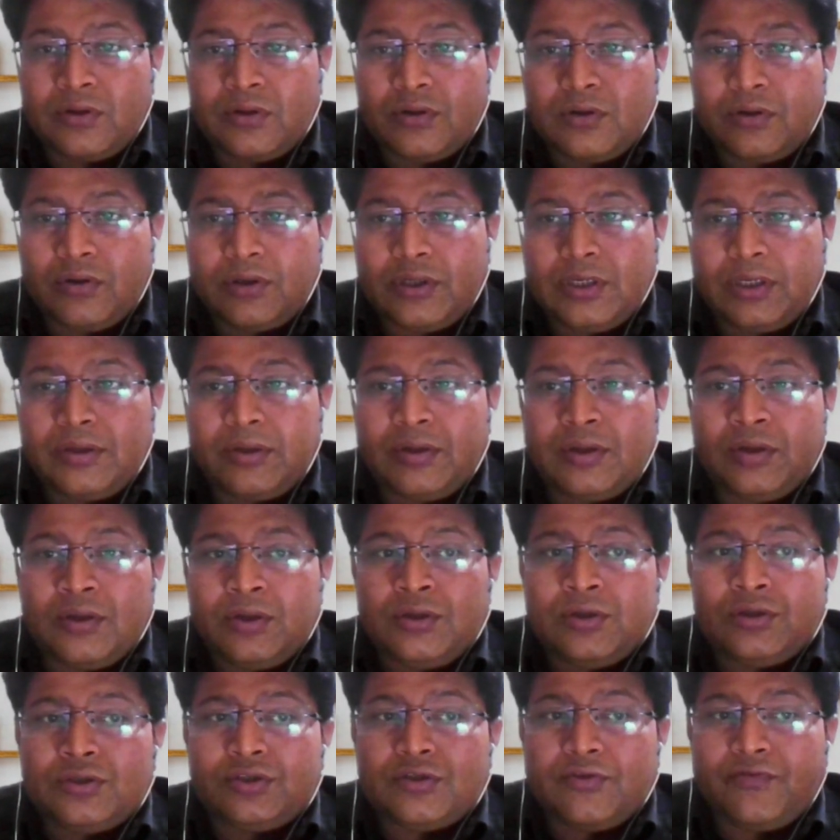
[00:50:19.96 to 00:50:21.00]
Okay.
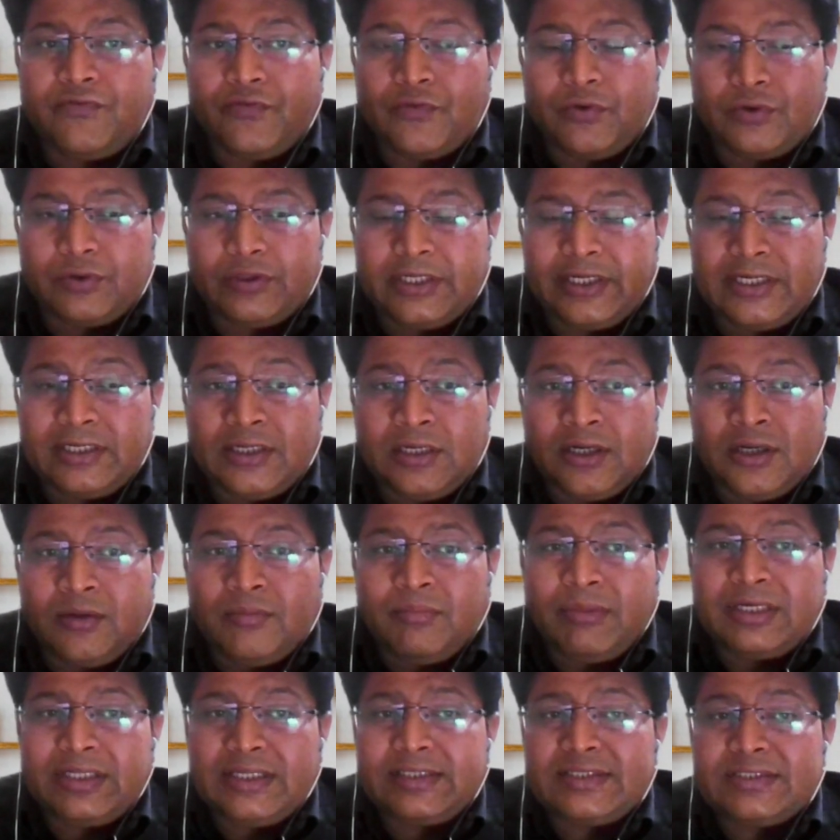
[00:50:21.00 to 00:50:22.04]
So for that,
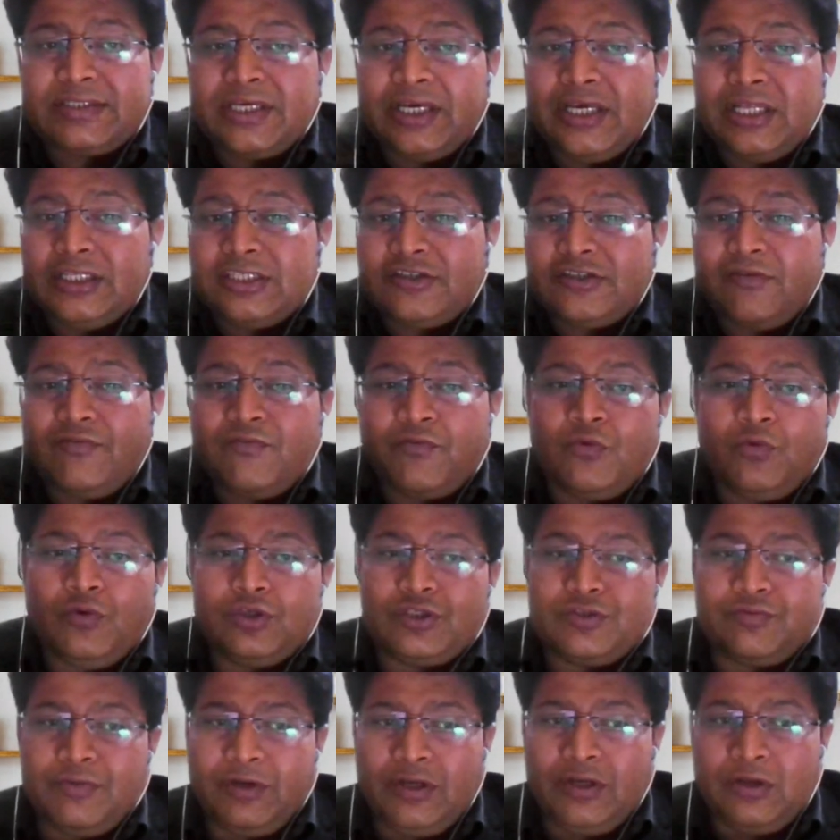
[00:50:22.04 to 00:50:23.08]
but the sales of
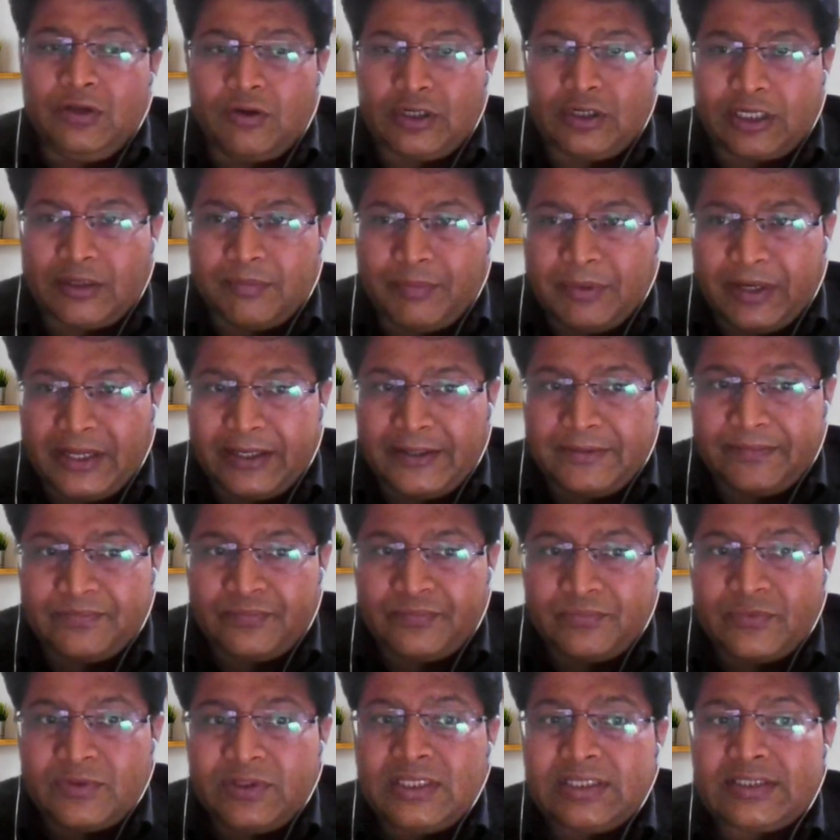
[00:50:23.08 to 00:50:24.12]
goods will not apply.
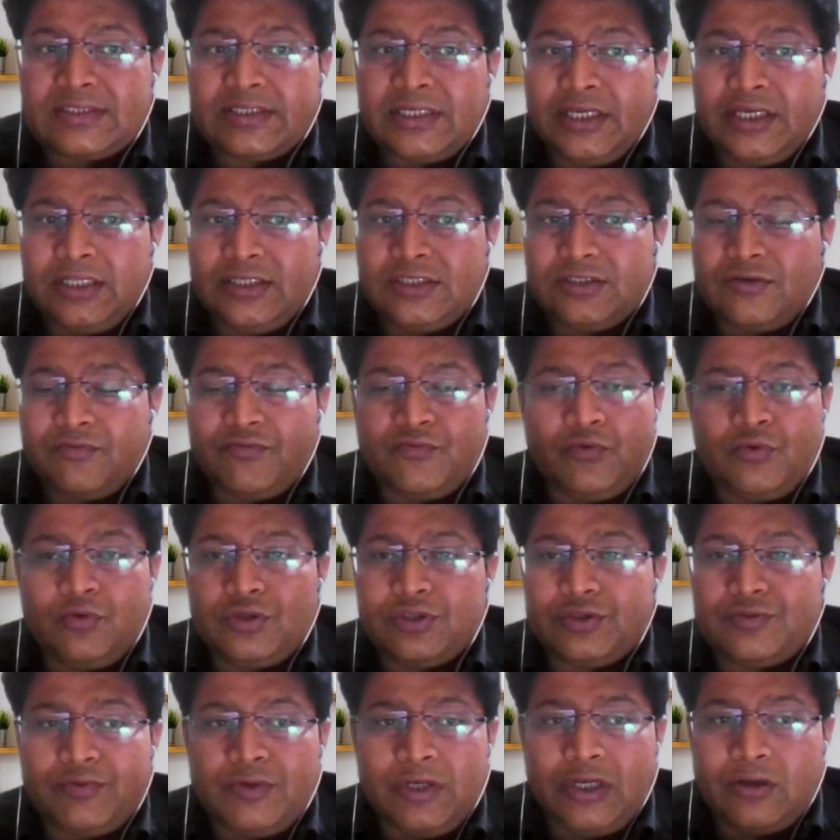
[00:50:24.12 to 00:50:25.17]
The sales of
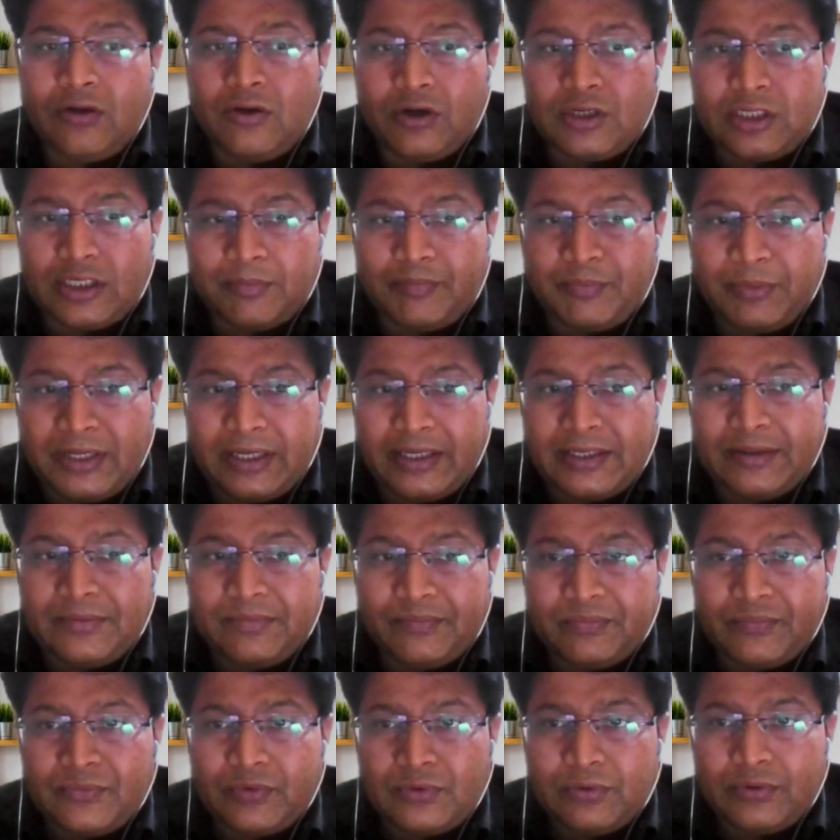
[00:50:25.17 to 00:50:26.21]
goods will not apply.
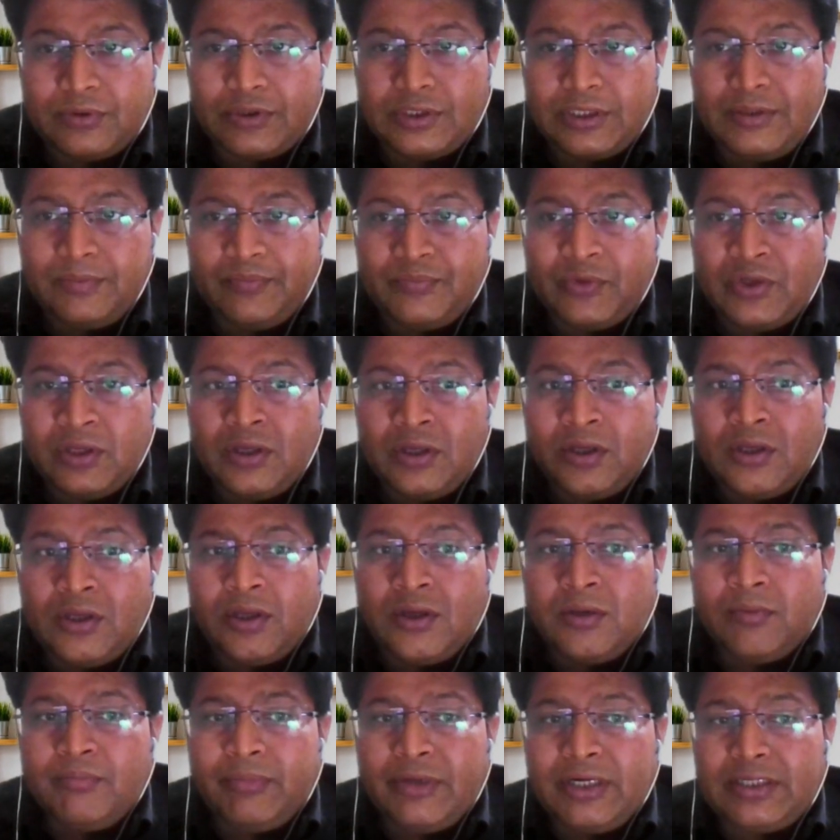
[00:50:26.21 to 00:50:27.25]
Okay.
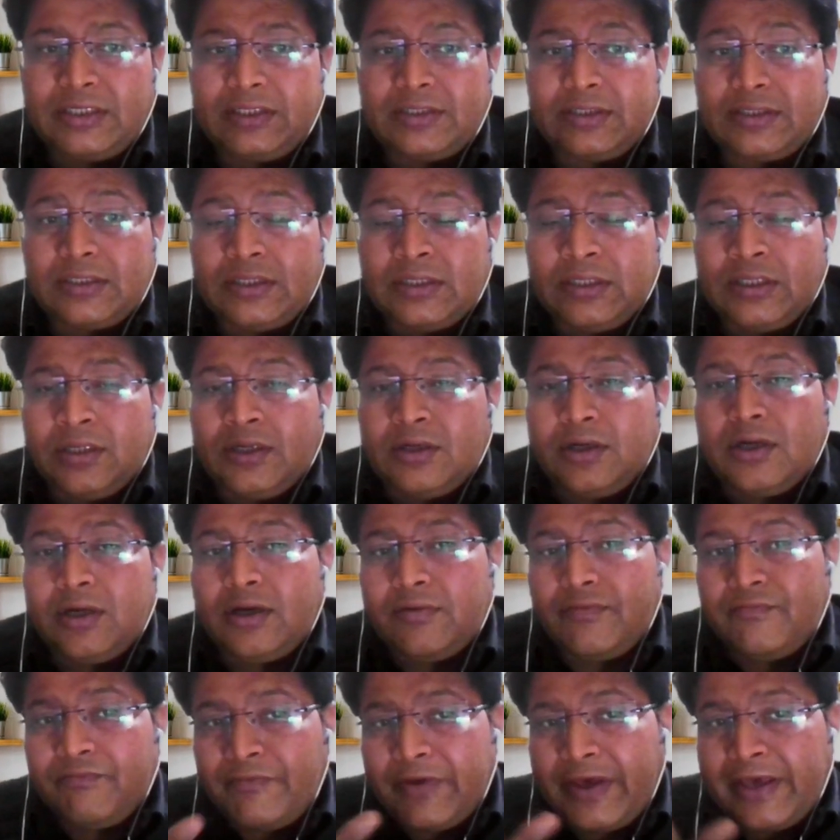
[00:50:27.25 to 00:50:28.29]
But uh,
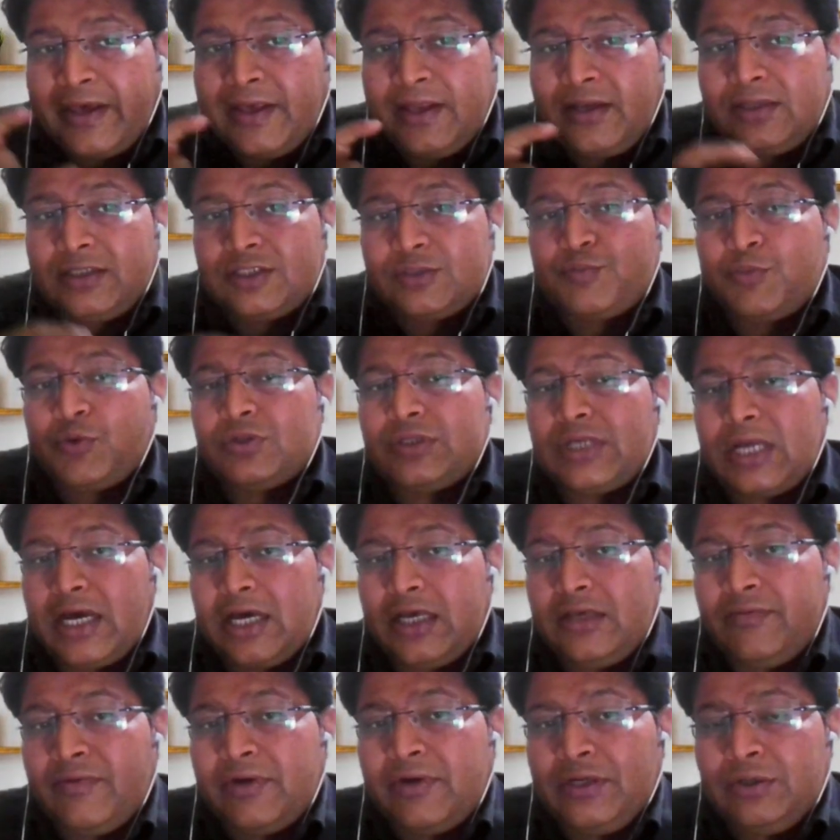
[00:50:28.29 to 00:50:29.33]
when suppose I
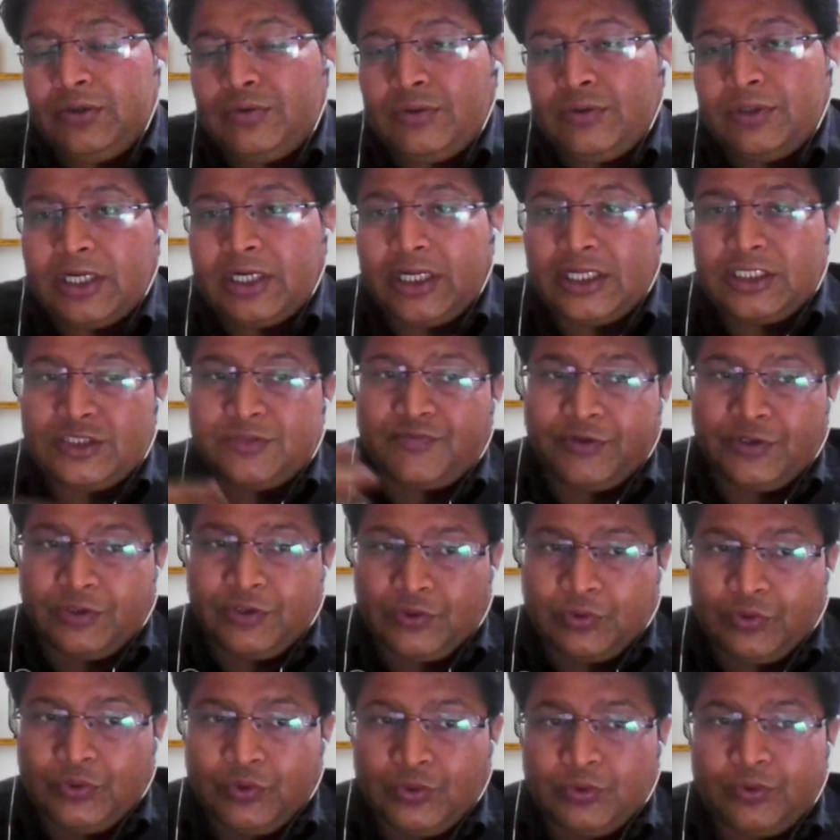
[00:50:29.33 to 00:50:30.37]
want to transfer
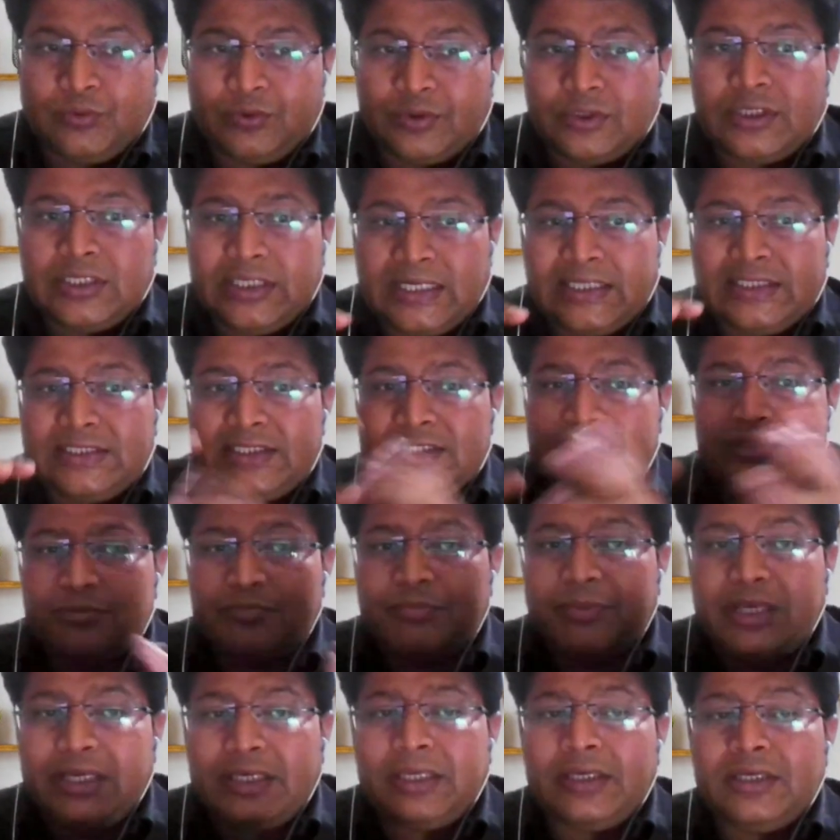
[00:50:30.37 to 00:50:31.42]
to you, I, I just
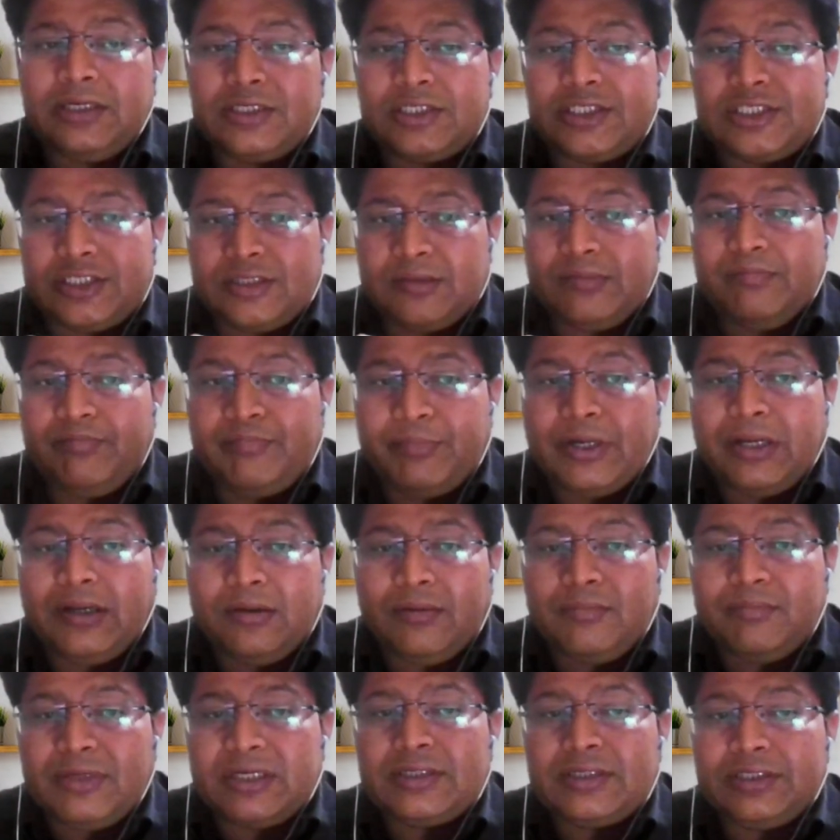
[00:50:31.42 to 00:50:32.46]
making it simple,
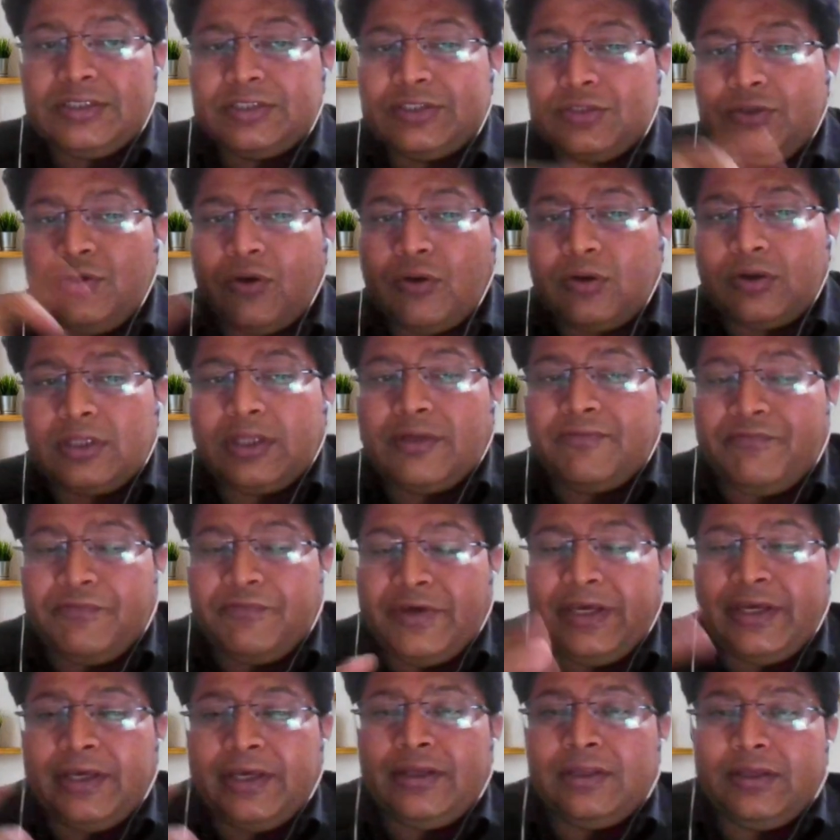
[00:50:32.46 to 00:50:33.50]
but it's not the
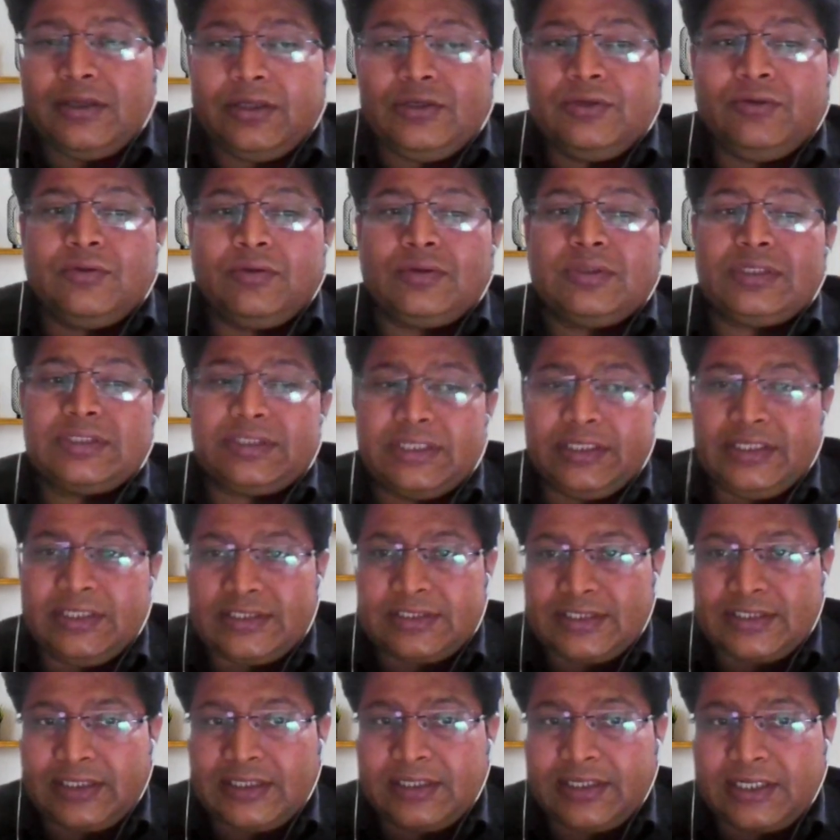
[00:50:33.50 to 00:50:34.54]
way, you know, the shares
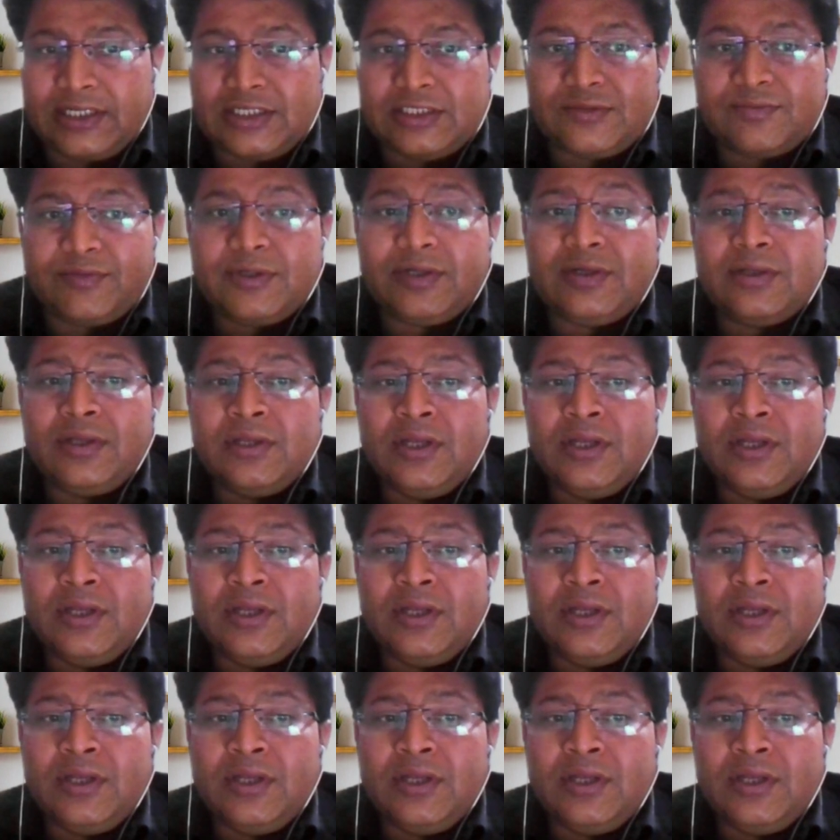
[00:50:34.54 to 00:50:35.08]
are transferred.